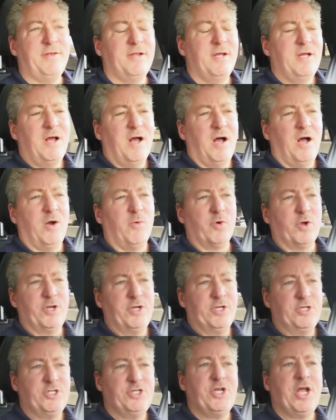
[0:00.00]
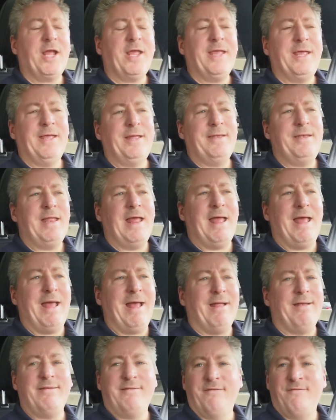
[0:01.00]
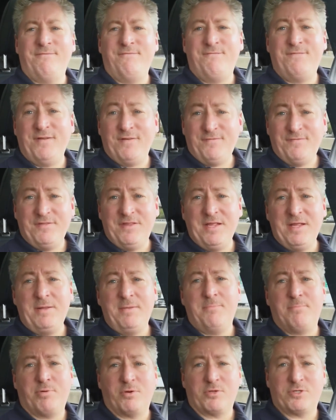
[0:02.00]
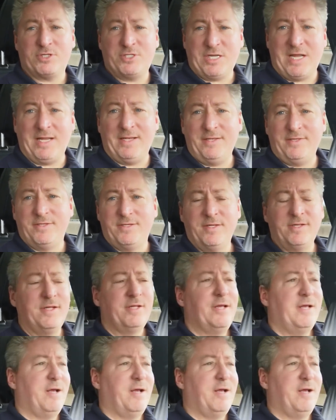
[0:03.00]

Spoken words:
We're gonna check in at 50%